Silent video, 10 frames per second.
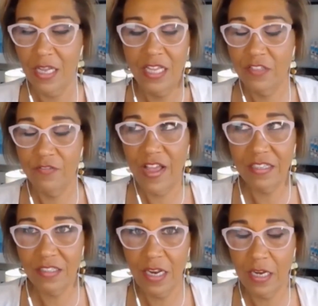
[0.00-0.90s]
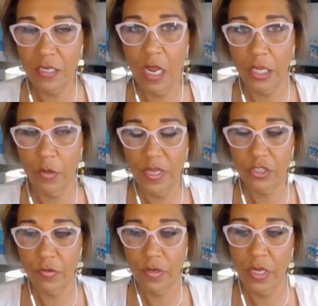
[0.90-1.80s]
It's a fascinating
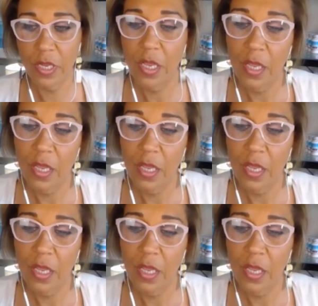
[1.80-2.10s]
documentary.